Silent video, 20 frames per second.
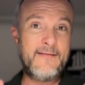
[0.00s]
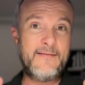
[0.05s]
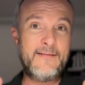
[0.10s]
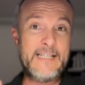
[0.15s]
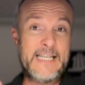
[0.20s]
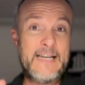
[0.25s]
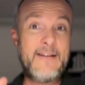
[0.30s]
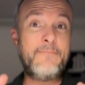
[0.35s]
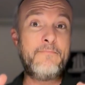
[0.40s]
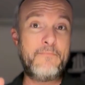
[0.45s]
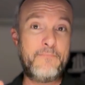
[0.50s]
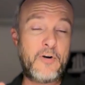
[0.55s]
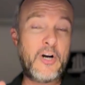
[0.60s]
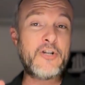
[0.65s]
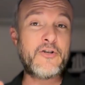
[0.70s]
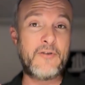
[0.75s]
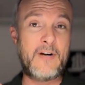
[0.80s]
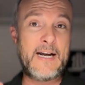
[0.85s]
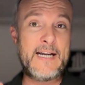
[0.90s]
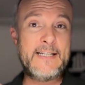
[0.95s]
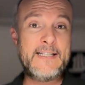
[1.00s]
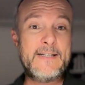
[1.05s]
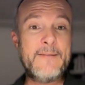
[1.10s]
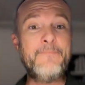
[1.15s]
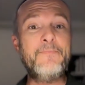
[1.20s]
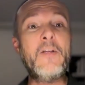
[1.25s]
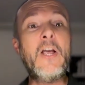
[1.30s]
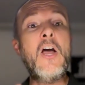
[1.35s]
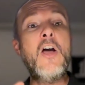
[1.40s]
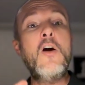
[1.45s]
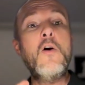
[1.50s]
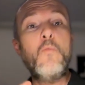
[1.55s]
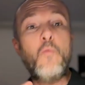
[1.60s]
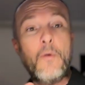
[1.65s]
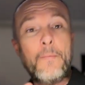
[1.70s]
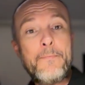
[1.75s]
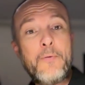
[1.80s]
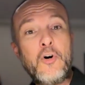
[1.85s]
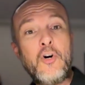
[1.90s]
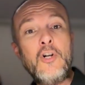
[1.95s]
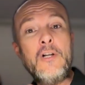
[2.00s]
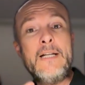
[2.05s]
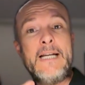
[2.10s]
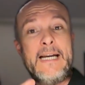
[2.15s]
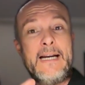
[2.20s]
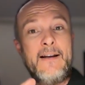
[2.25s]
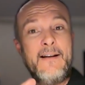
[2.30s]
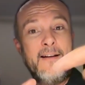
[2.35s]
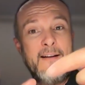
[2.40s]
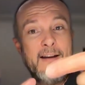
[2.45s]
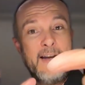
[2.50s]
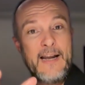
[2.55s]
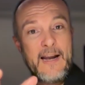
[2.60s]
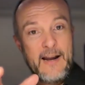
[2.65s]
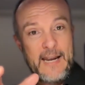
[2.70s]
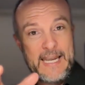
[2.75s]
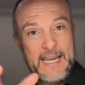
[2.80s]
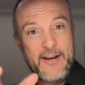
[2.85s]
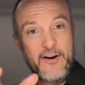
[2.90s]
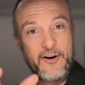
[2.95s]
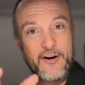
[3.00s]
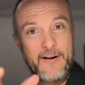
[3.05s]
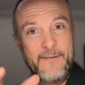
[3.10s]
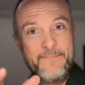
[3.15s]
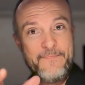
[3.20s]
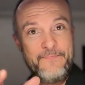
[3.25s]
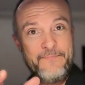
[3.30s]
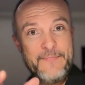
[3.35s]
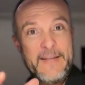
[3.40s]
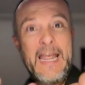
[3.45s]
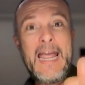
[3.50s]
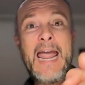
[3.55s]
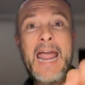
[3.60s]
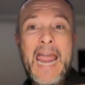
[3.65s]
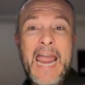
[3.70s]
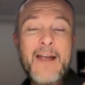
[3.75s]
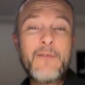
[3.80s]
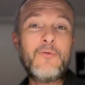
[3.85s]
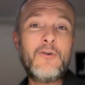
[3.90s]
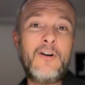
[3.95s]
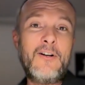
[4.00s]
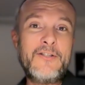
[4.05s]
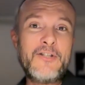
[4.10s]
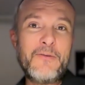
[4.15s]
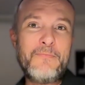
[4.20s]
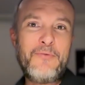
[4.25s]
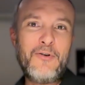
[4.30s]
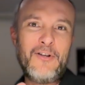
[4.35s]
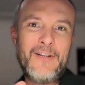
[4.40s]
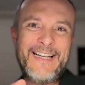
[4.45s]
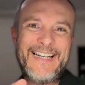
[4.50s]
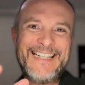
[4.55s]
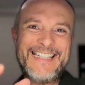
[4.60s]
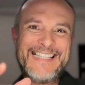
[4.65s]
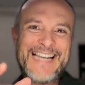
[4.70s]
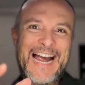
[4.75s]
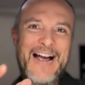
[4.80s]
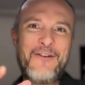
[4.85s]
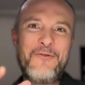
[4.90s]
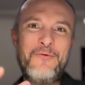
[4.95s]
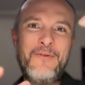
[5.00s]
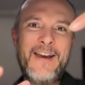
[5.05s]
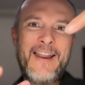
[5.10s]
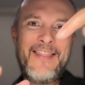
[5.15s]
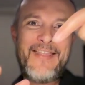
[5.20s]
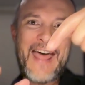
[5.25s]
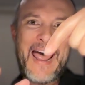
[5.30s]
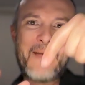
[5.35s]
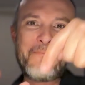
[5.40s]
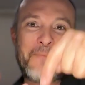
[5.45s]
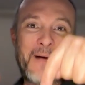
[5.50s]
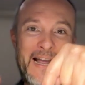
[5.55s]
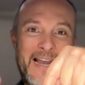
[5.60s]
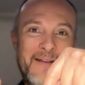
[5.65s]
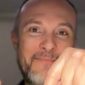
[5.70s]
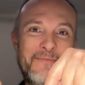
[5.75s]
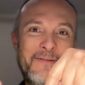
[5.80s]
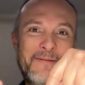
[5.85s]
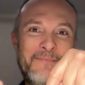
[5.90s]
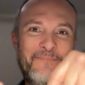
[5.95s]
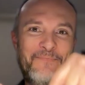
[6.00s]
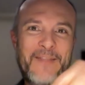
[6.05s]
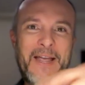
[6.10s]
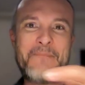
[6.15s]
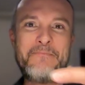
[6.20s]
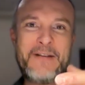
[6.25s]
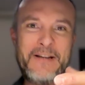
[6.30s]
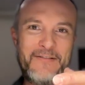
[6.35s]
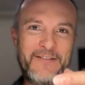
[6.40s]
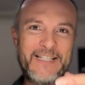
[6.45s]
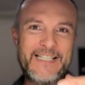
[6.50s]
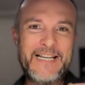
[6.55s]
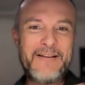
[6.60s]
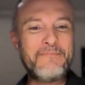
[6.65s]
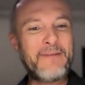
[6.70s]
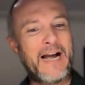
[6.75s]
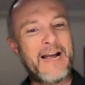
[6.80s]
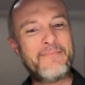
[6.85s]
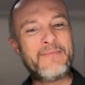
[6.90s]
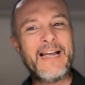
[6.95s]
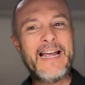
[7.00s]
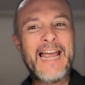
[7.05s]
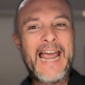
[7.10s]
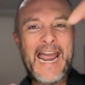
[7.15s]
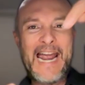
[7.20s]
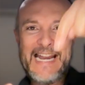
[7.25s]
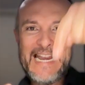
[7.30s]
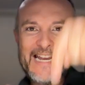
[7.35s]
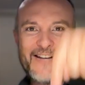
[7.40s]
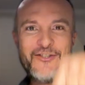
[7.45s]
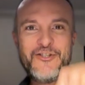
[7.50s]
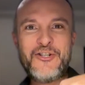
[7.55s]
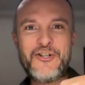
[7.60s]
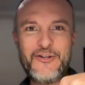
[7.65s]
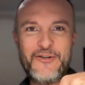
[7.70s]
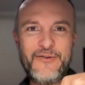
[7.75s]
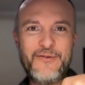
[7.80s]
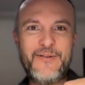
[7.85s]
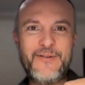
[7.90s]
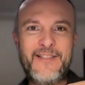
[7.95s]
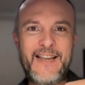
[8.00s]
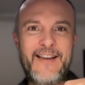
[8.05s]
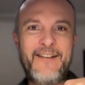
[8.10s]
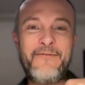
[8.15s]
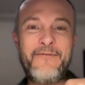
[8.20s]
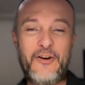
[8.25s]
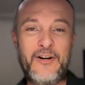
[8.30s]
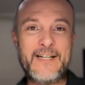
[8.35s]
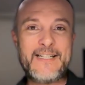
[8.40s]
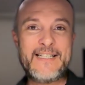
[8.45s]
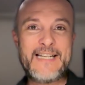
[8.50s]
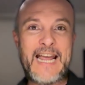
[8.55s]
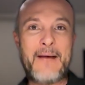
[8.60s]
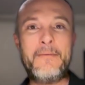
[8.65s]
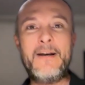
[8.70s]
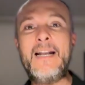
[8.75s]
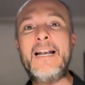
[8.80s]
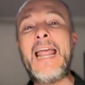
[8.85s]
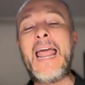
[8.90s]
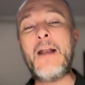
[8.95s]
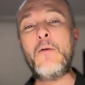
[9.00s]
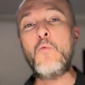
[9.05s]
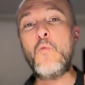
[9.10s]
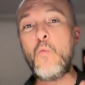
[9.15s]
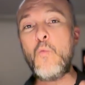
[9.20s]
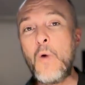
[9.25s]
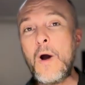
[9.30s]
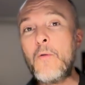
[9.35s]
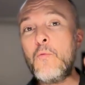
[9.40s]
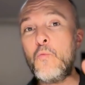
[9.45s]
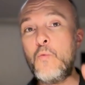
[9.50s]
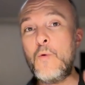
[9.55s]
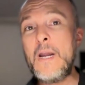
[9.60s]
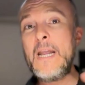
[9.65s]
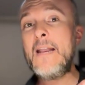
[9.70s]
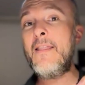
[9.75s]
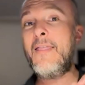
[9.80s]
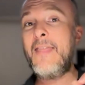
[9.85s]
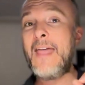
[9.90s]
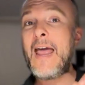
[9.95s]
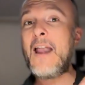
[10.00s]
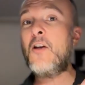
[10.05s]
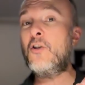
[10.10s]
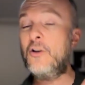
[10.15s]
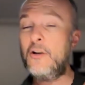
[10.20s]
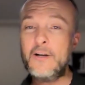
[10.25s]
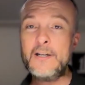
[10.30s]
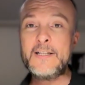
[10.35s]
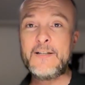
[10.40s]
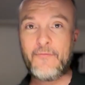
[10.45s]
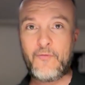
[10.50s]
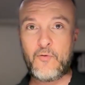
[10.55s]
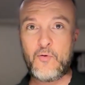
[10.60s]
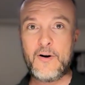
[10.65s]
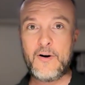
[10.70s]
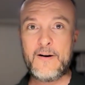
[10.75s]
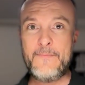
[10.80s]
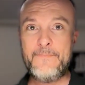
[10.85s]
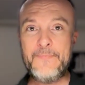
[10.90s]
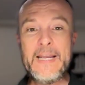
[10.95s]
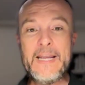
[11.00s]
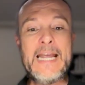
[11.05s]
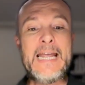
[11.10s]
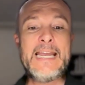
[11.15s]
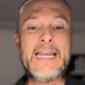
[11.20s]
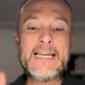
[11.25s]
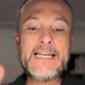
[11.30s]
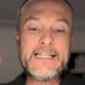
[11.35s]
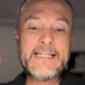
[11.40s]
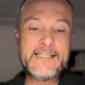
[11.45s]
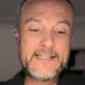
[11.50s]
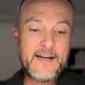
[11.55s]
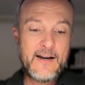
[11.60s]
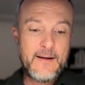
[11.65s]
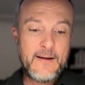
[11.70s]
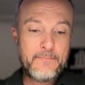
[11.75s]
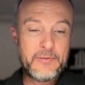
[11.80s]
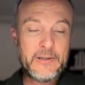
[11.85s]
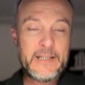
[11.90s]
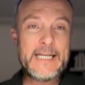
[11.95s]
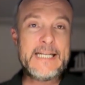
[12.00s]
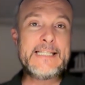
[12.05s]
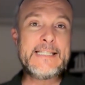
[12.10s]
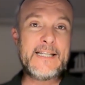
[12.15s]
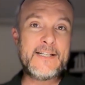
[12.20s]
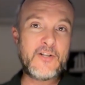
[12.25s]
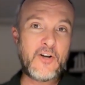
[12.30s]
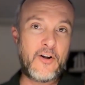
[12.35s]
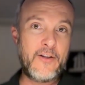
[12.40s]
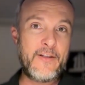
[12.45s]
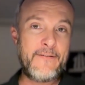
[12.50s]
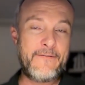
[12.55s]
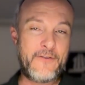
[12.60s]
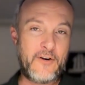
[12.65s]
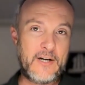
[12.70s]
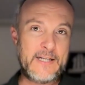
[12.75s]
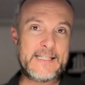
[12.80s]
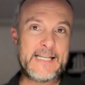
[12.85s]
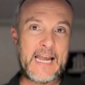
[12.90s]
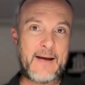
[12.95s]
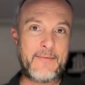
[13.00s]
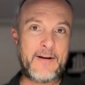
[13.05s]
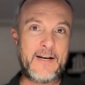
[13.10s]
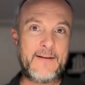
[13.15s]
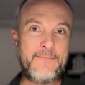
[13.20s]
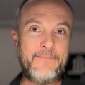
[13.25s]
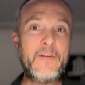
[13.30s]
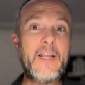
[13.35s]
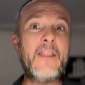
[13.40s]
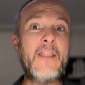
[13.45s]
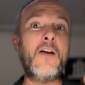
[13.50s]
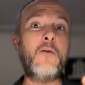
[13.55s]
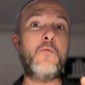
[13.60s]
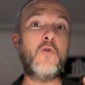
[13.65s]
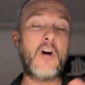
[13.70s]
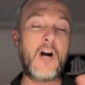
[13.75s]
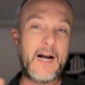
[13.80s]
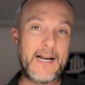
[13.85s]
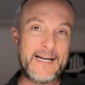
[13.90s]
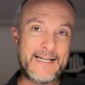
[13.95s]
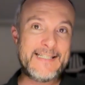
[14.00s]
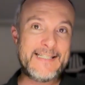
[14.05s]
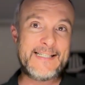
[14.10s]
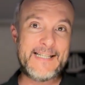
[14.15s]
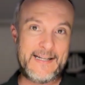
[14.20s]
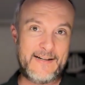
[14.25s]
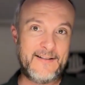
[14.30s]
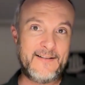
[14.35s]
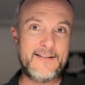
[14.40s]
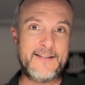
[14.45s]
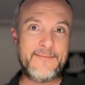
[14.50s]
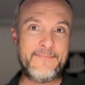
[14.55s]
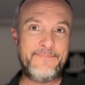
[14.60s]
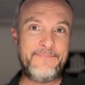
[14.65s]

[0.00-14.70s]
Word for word: depressurized, we're pulling here, and we're also pulling down that pipe, that PVC pipe, and into the furnace cabinet. And what we then looked for is places on the furnace cabinet that were unsealed.